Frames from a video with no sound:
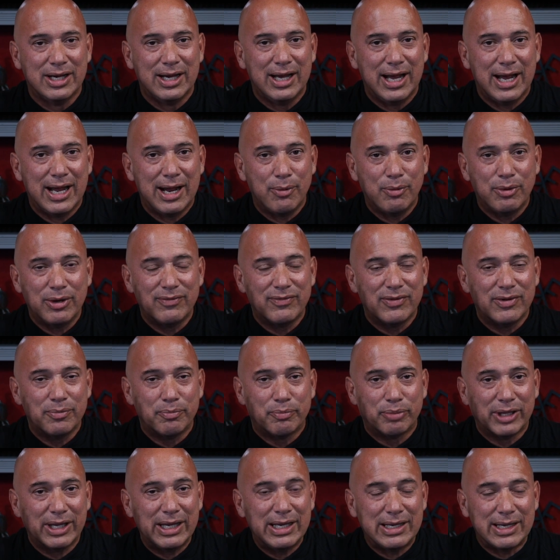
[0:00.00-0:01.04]
And I wouldn't even
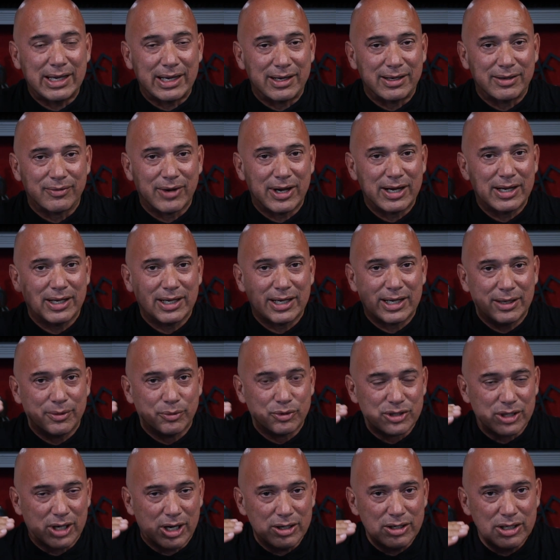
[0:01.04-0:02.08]
blinking, right? Like it was
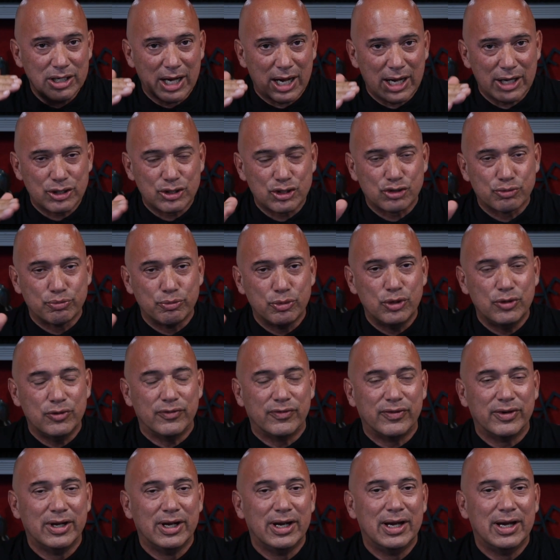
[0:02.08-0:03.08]
an unconscious move.